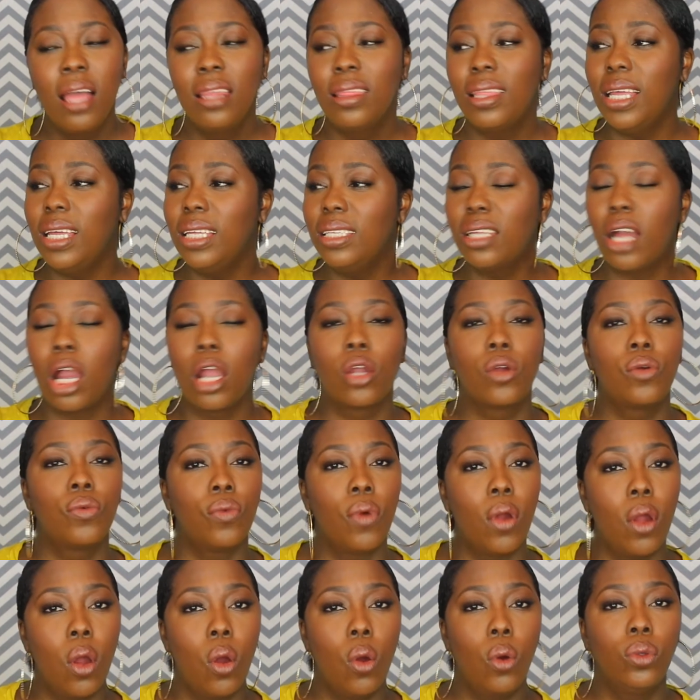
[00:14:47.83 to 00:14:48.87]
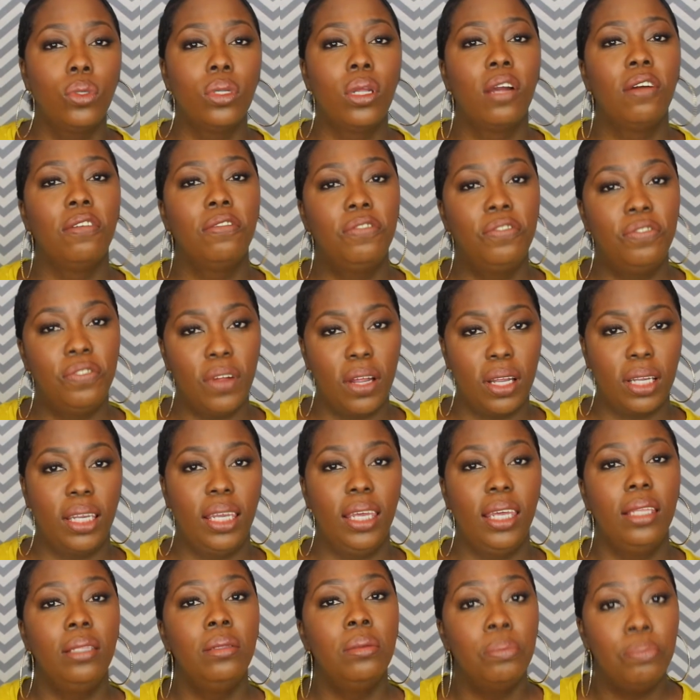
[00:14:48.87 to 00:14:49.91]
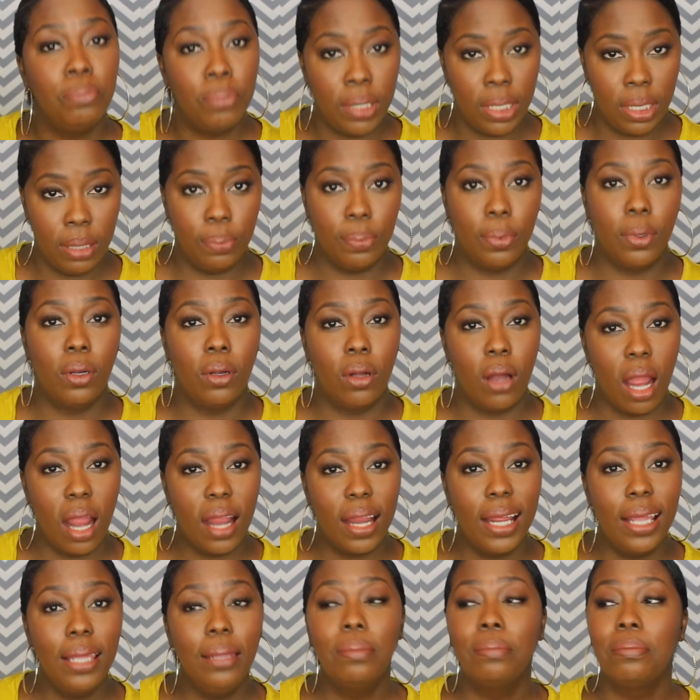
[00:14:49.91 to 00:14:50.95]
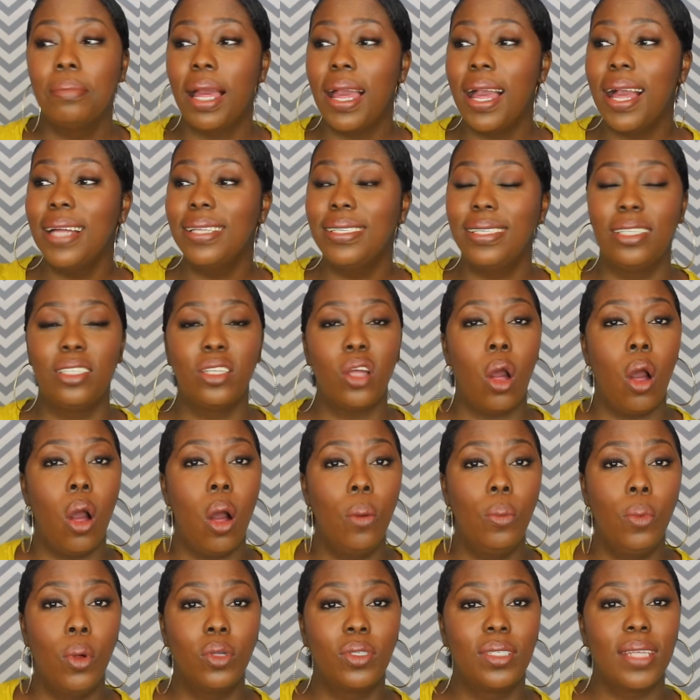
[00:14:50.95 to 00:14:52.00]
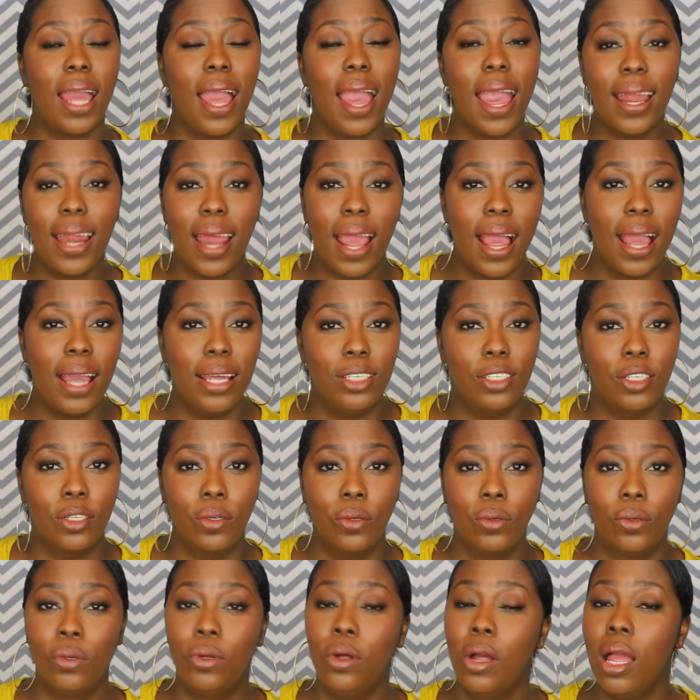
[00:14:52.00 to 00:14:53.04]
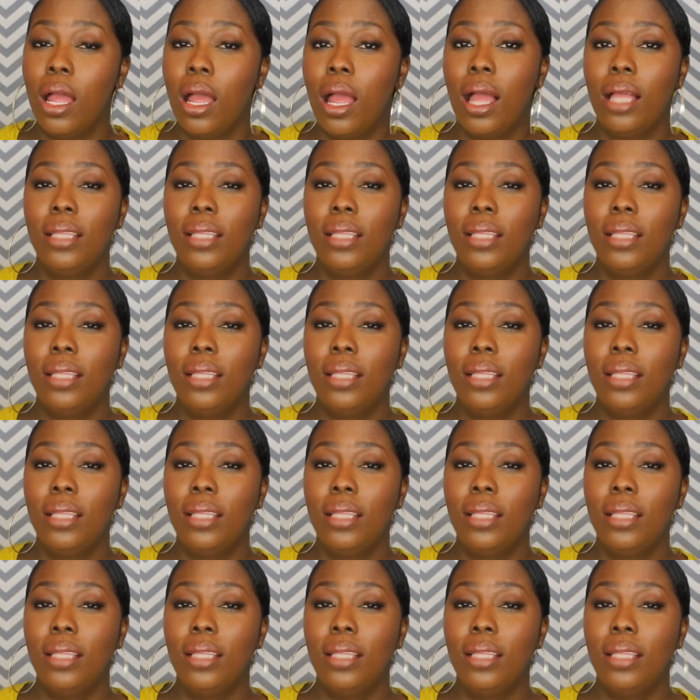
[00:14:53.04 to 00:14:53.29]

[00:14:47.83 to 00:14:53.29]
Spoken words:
These are grown fucking people. All right. Miles is almost out of high school.